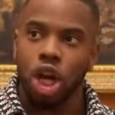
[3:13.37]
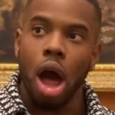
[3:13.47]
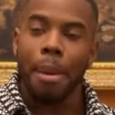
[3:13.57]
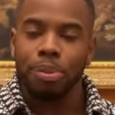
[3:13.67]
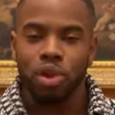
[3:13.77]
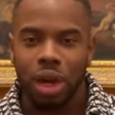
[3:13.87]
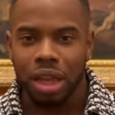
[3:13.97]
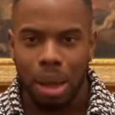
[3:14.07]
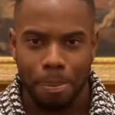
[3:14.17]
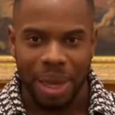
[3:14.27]
come up to the
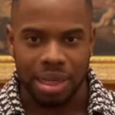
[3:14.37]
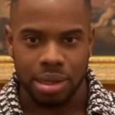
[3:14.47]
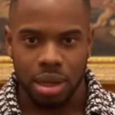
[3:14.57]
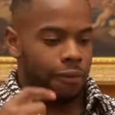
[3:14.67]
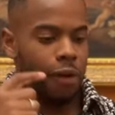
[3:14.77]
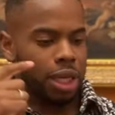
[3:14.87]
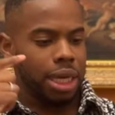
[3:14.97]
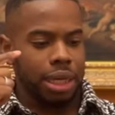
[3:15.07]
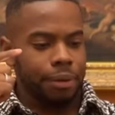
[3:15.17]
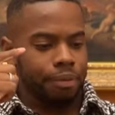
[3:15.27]
Olympics,
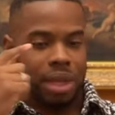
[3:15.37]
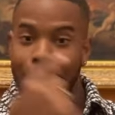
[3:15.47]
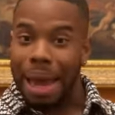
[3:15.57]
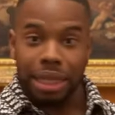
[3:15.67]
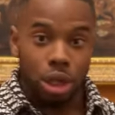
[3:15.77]
fucking, they might